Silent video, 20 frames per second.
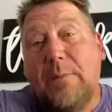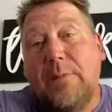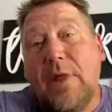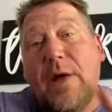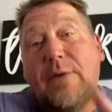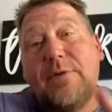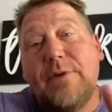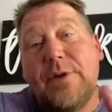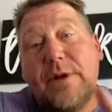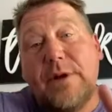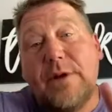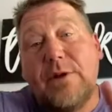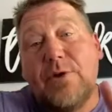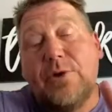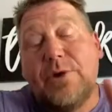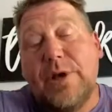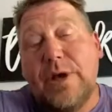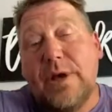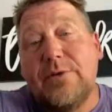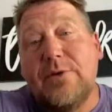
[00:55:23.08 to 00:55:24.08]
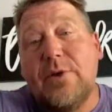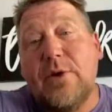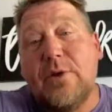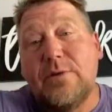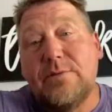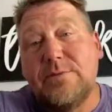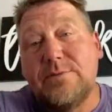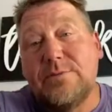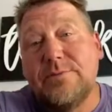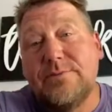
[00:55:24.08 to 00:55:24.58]
loving the new kid, though,
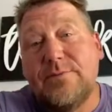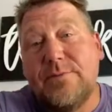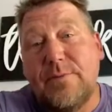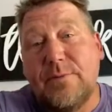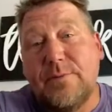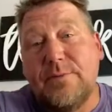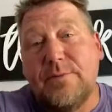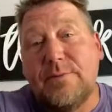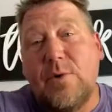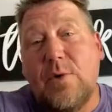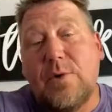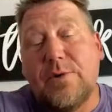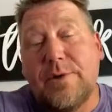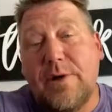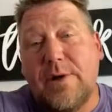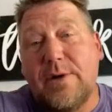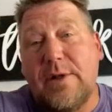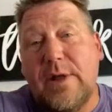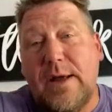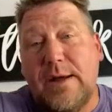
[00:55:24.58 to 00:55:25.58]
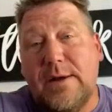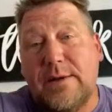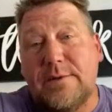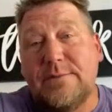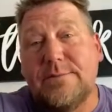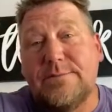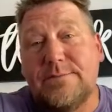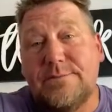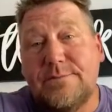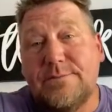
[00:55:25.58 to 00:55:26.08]
from North Carolina.
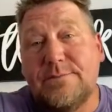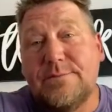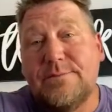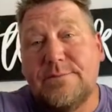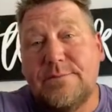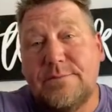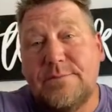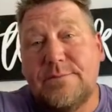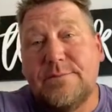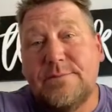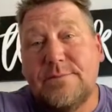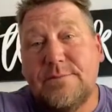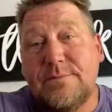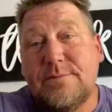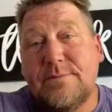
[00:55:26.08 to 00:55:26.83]
Surratt?